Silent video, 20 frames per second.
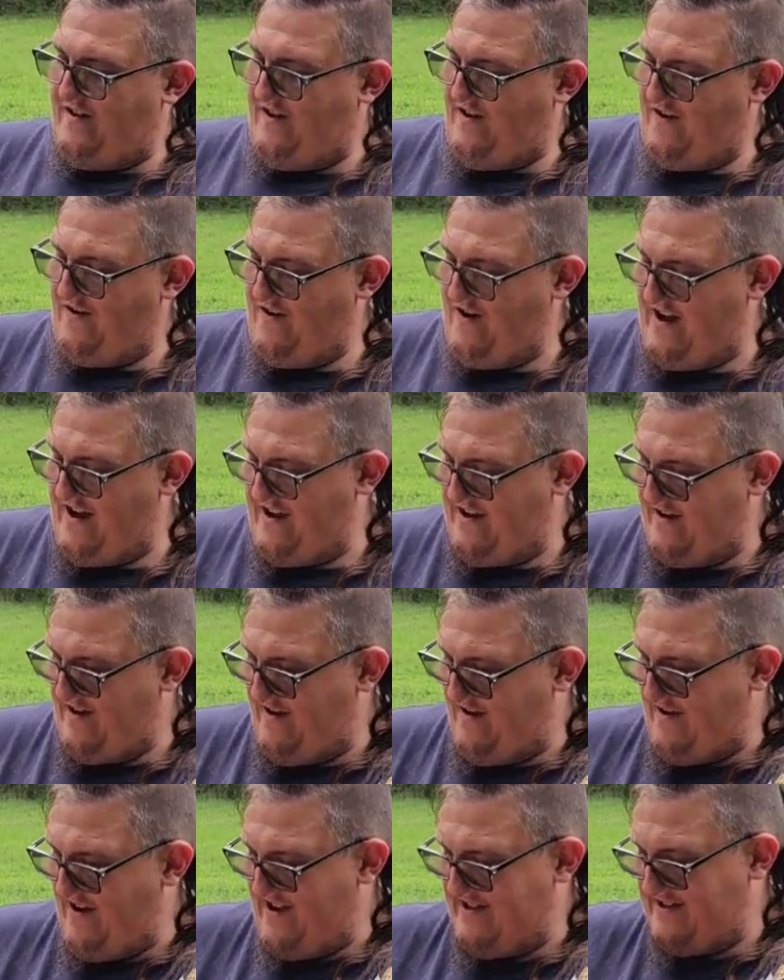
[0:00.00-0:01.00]
All right.
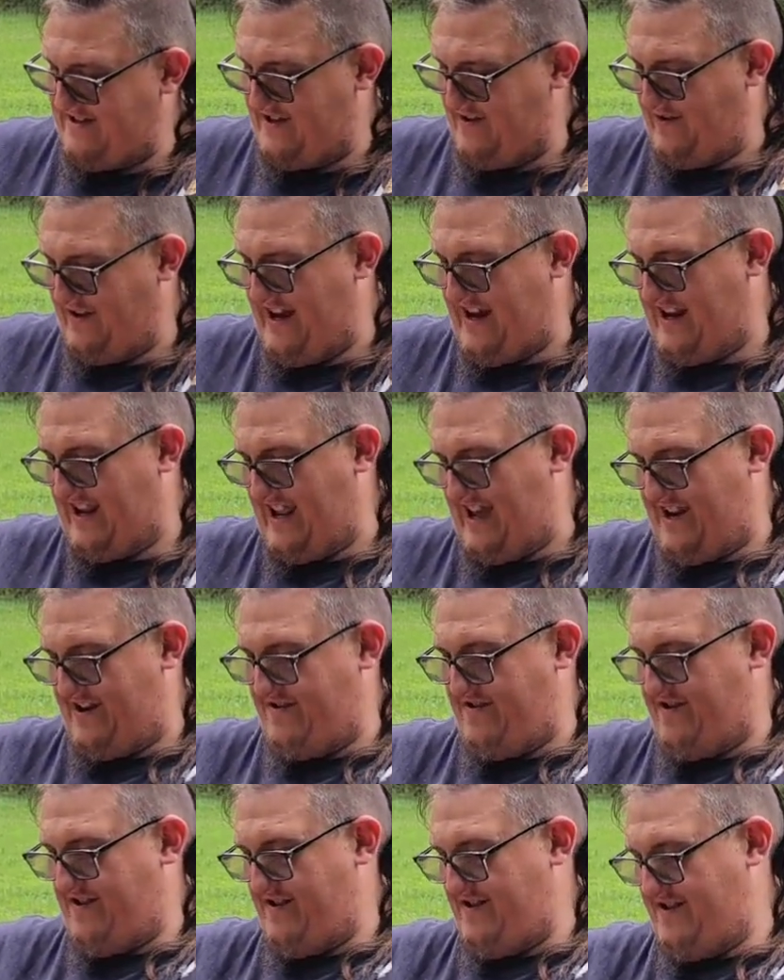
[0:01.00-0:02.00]
So got a
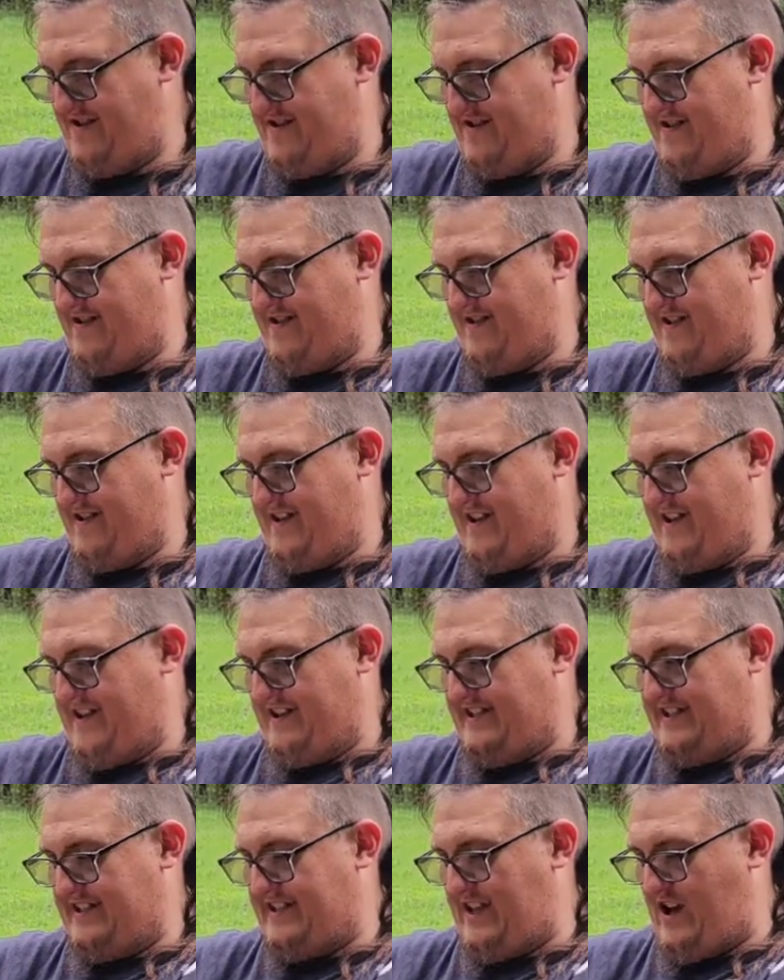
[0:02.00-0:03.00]
letter.
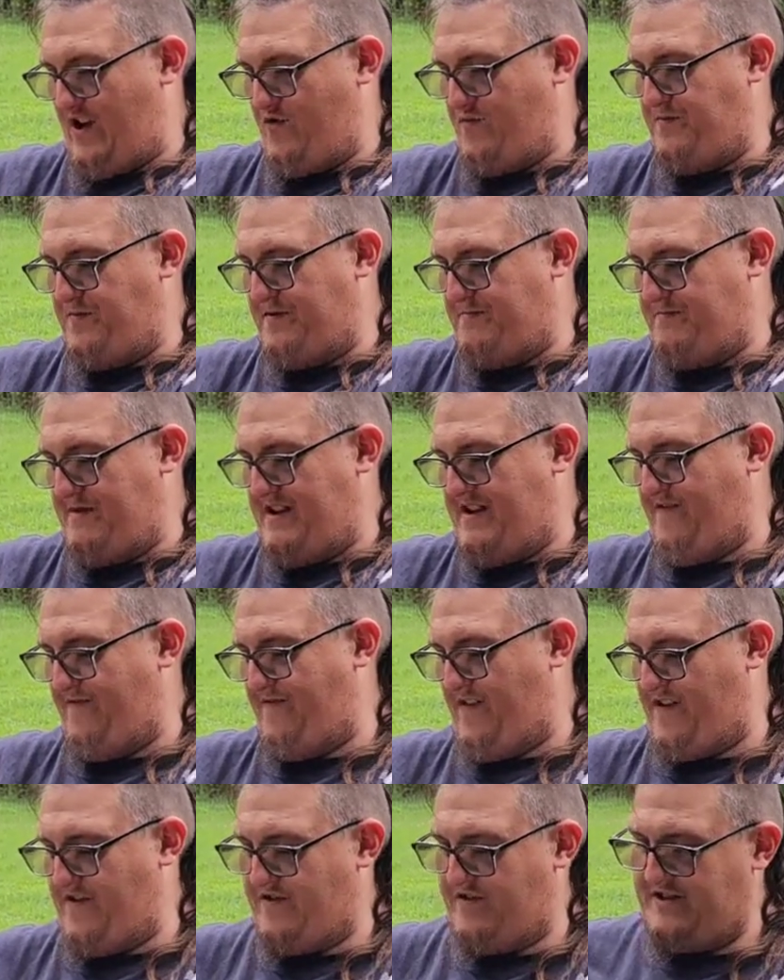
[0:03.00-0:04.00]
It says, "Open me
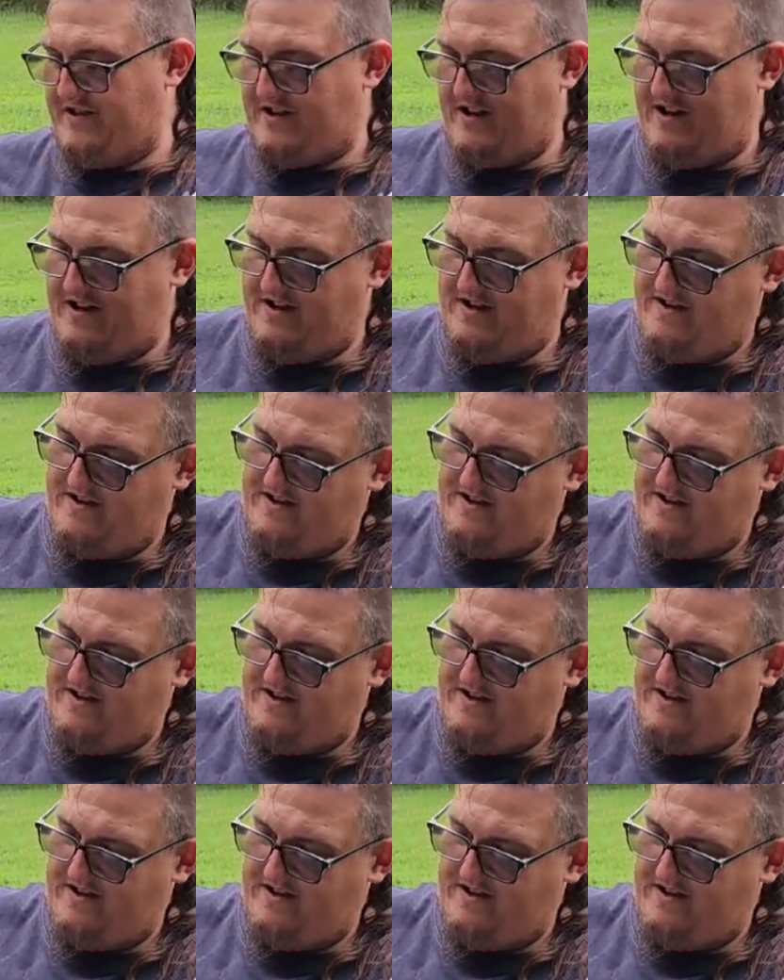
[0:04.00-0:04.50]
first."